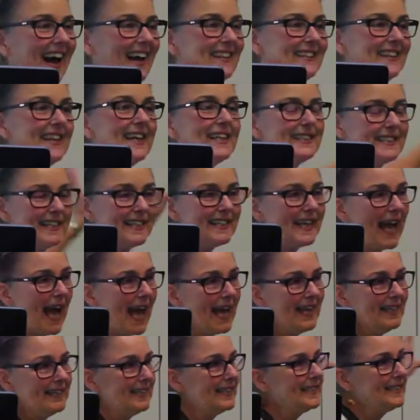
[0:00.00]
And this
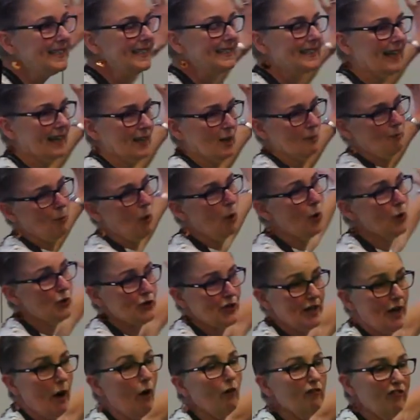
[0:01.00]
again, this is like a
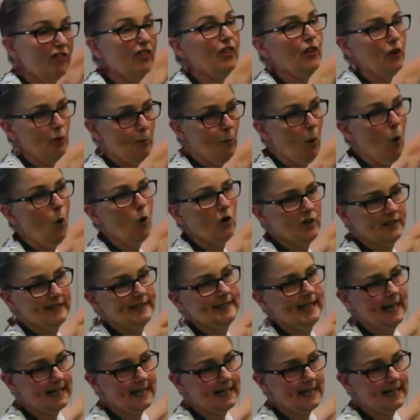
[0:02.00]
portrait of the Morgan